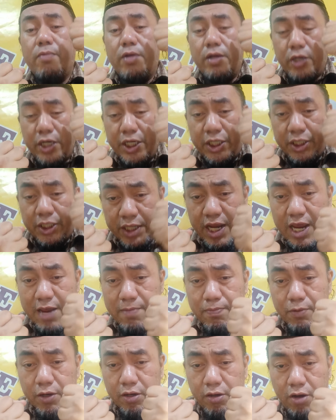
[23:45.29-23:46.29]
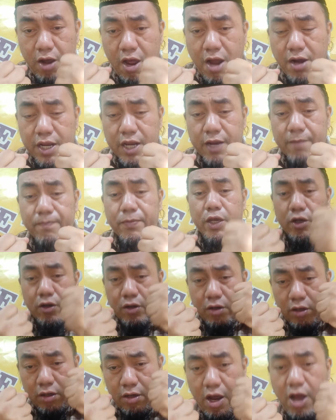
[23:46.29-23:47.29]
received glory,
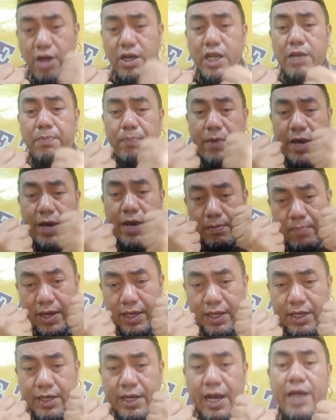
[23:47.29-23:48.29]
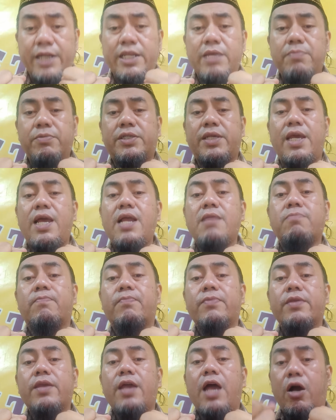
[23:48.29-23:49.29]
glorified by God Himself,
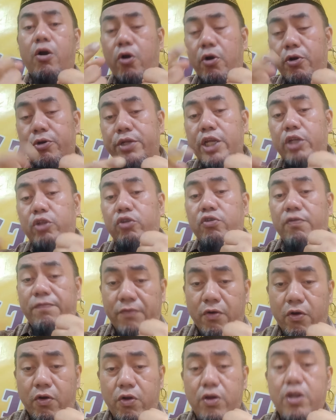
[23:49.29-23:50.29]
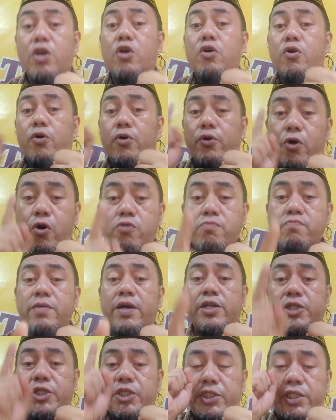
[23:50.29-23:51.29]
according to Paul,
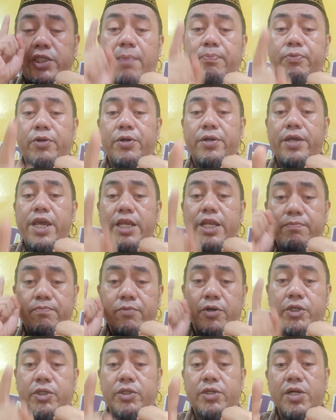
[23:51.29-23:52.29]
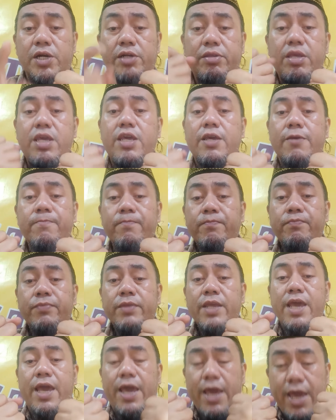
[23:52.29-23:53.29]
Romans chapter 8, verse 30.
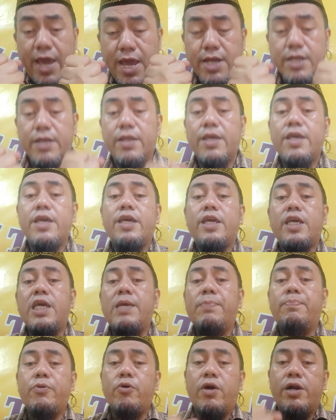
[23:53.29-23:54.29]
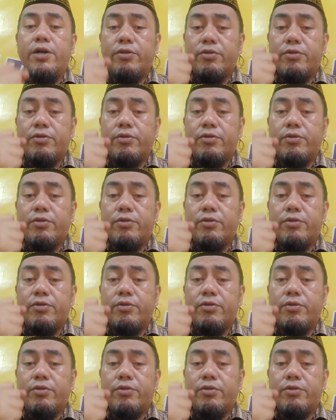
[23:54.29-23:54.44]
And if you